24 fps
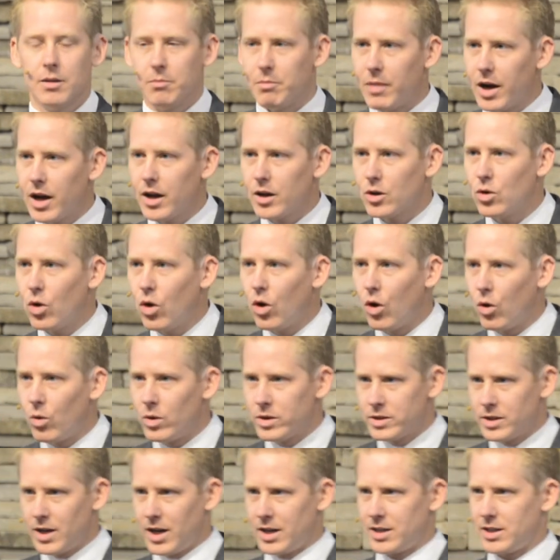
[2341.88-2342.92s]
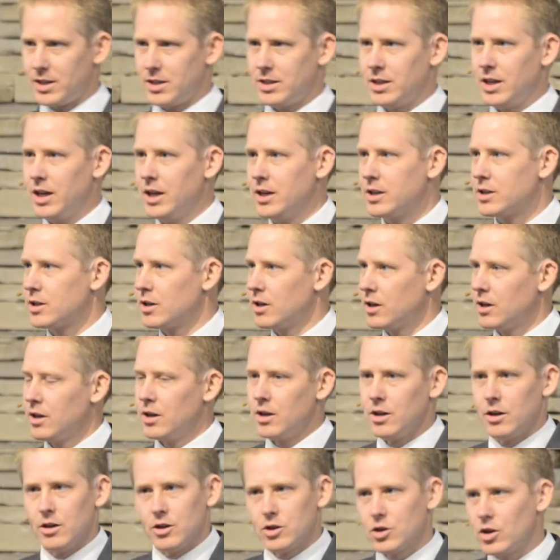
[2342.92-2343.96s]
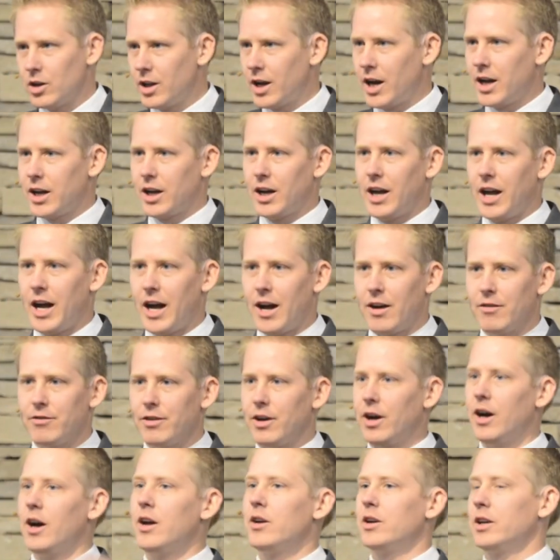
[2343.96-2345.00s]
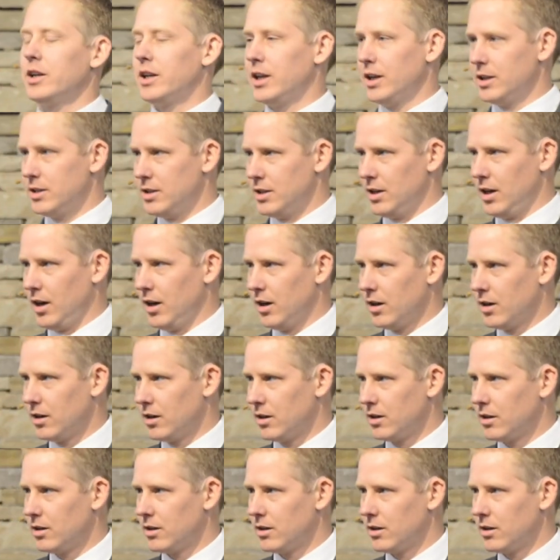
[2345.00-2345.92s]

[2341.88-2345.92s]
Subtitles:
My goal was not to teach so that I could have 100 kids there.